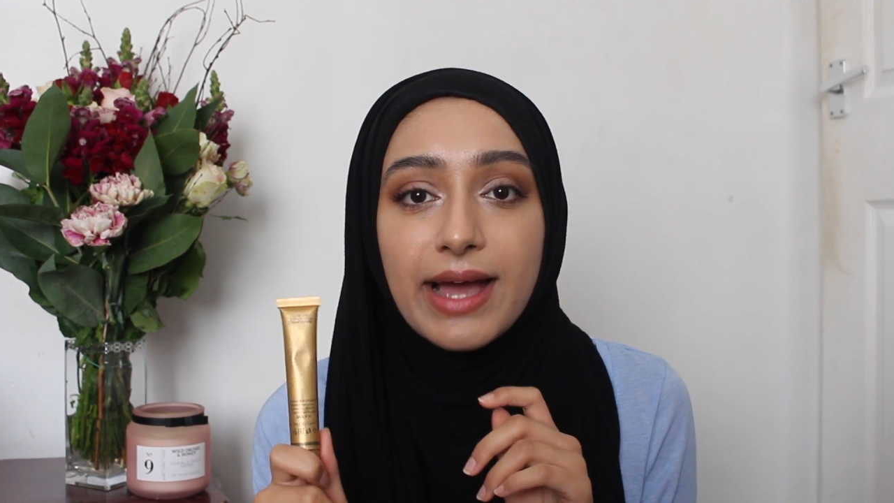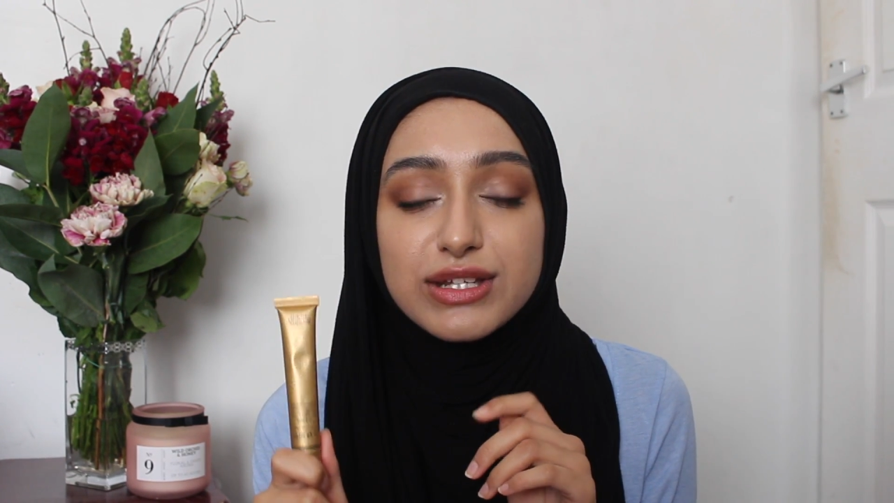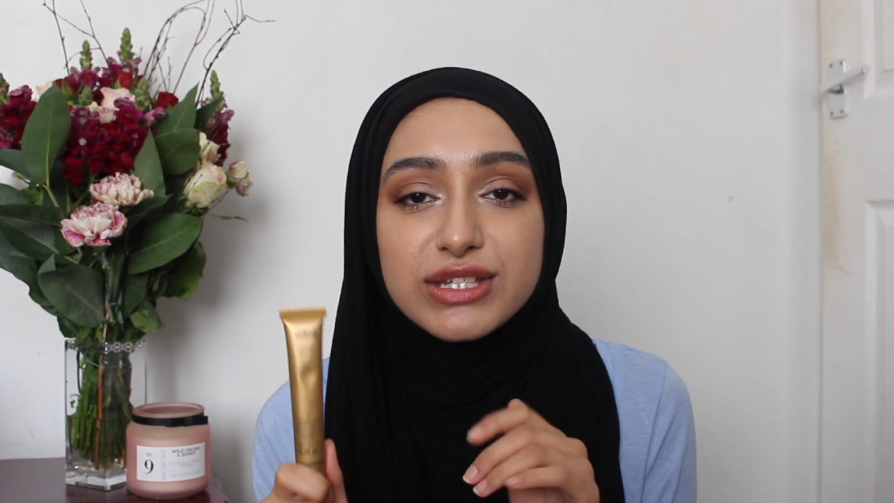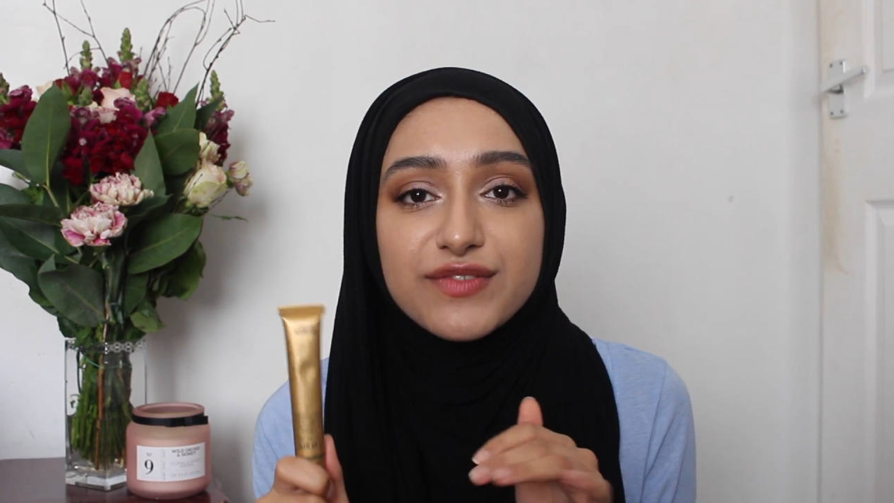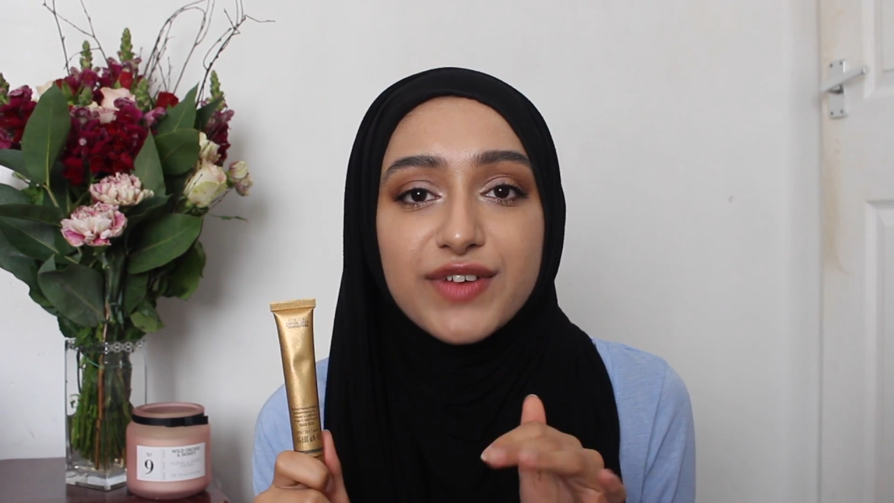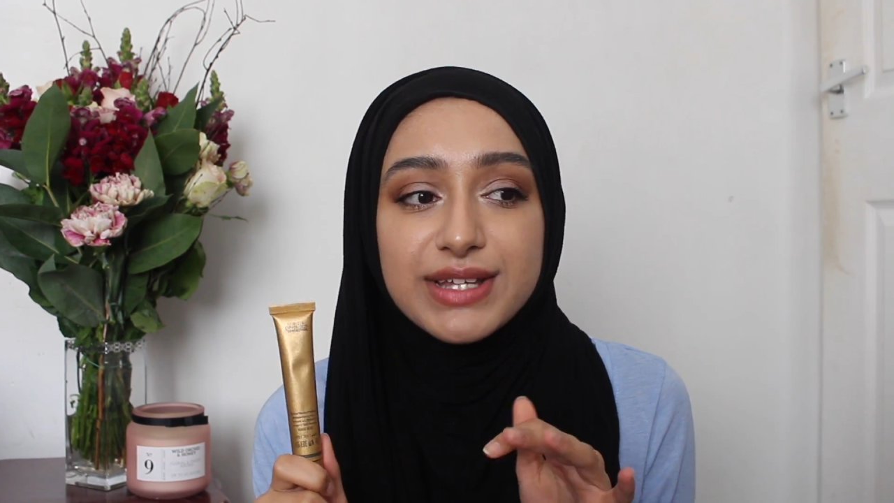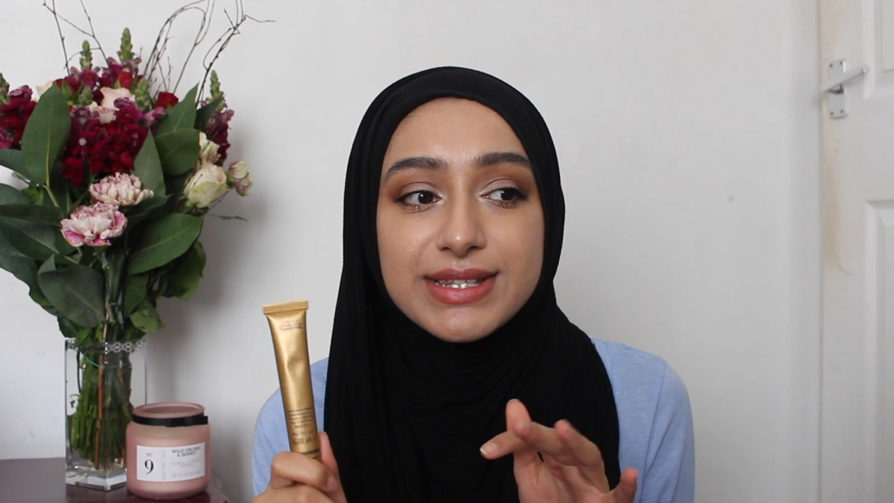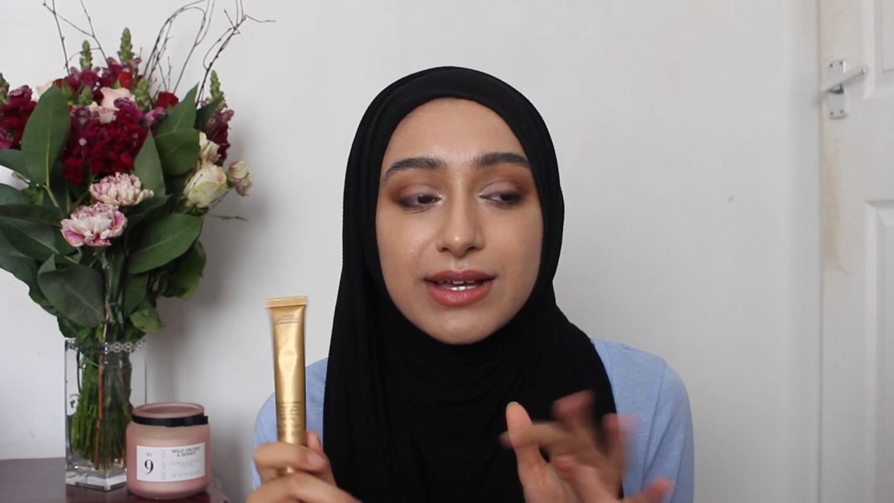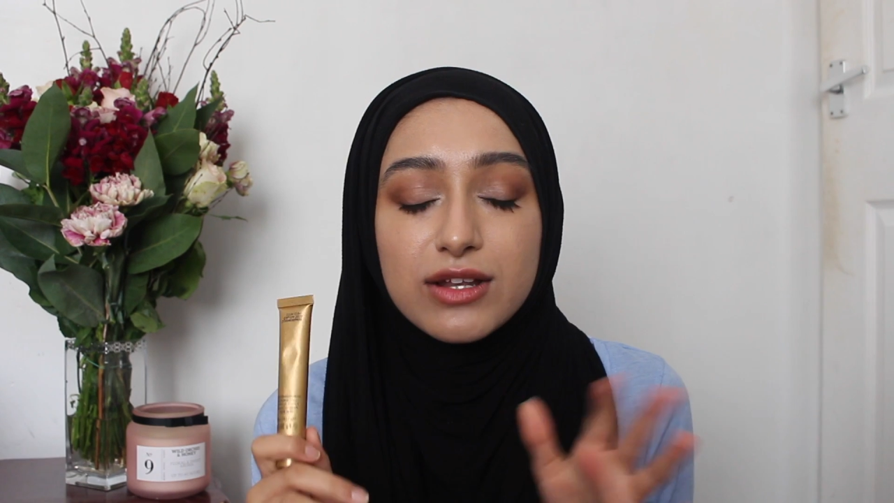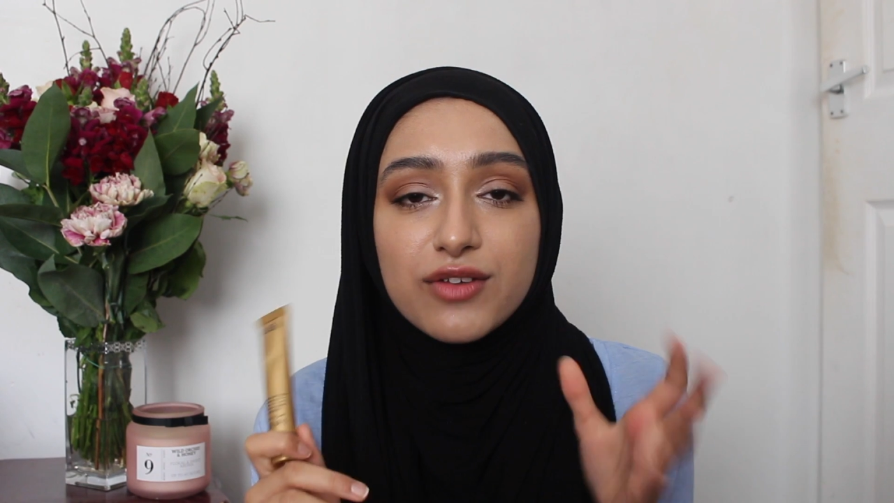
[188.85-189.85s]
I did find
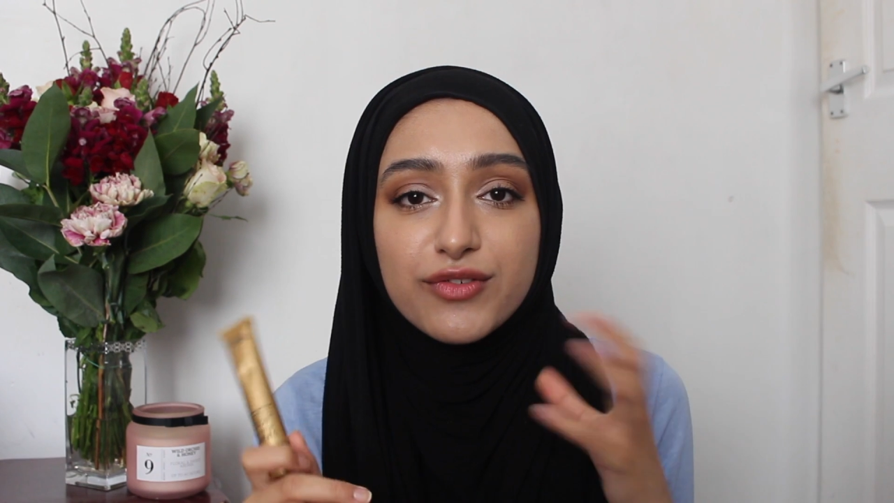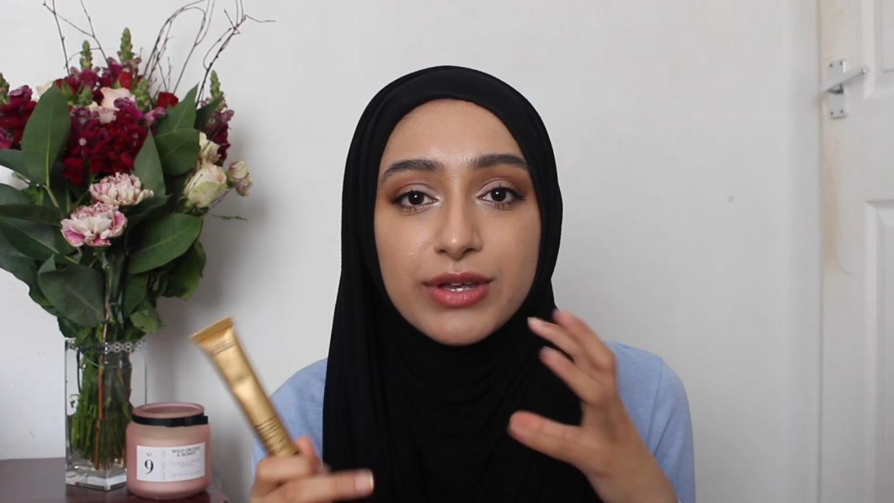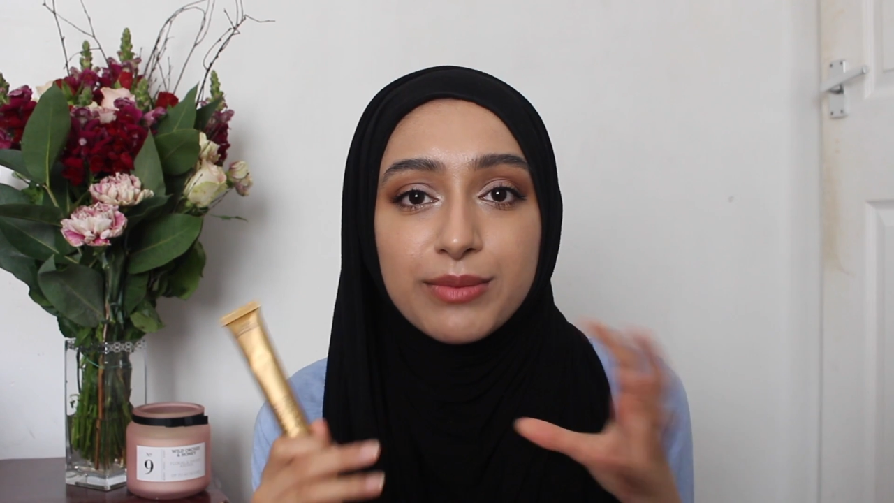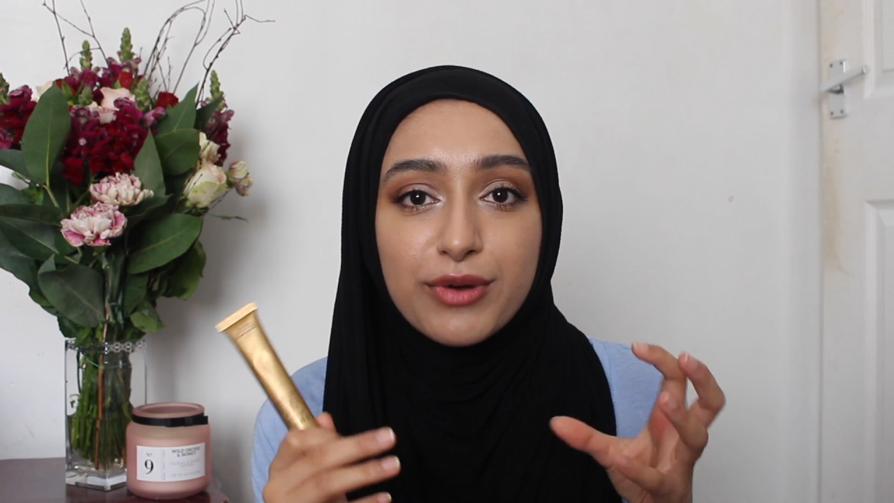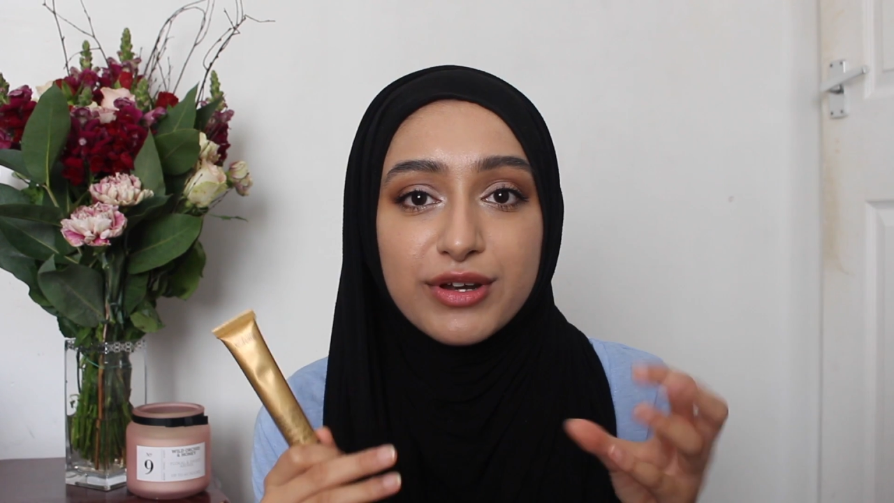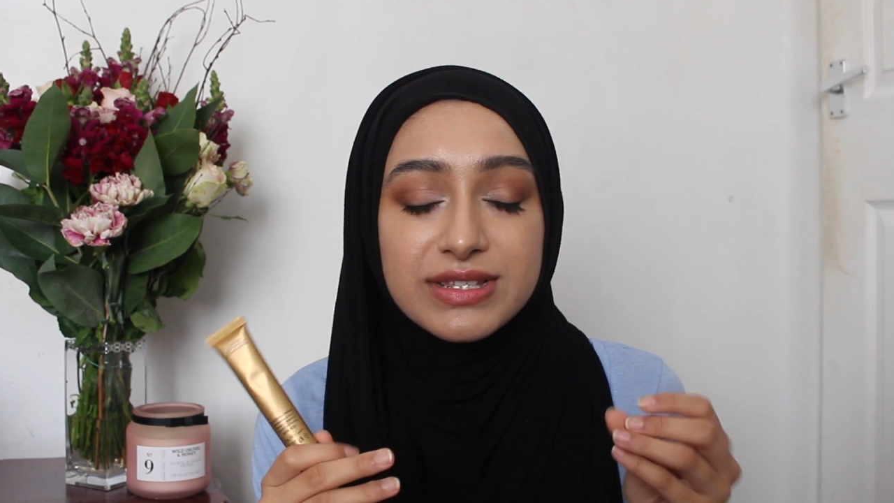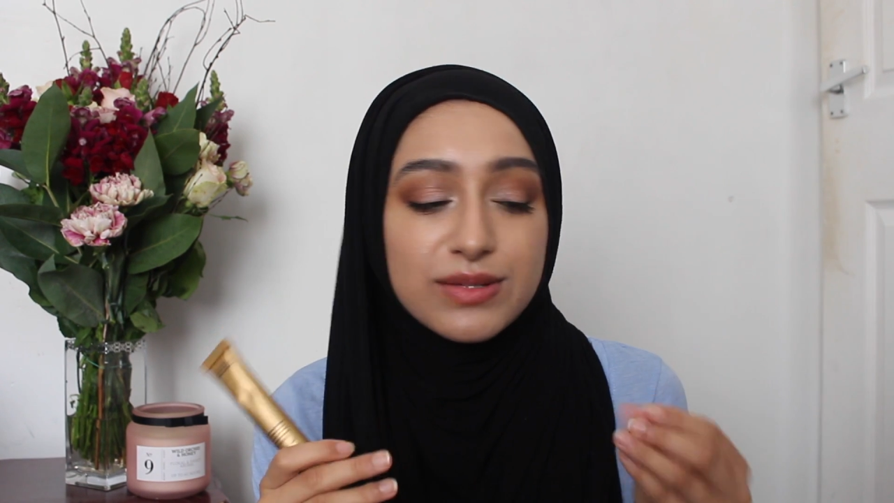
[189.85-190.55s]
that a lot of cream products,